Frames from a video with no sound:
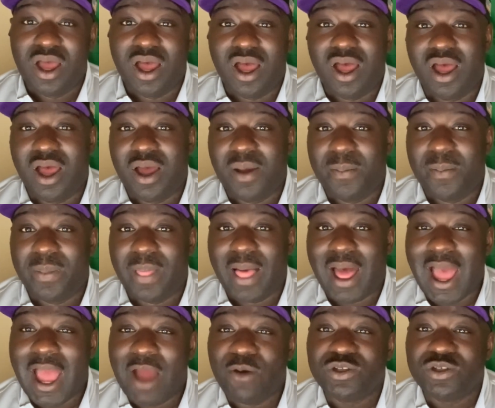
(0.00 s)

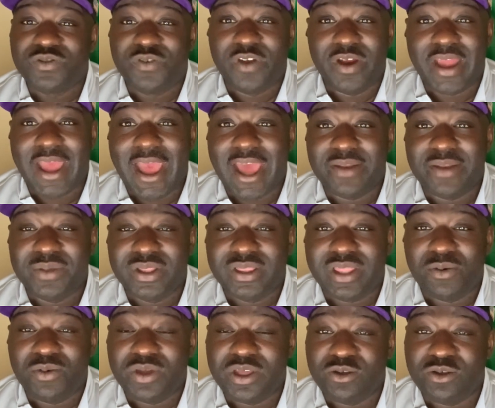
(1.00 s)
I was very adamant
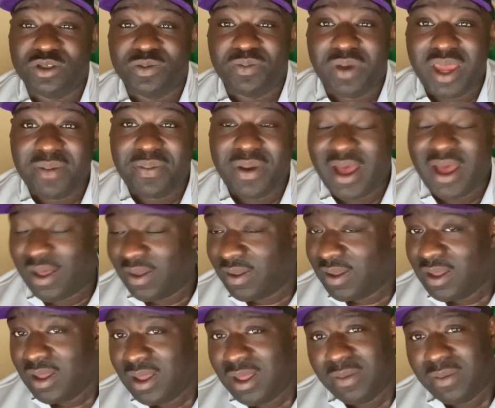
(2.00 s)
that we use PayPal.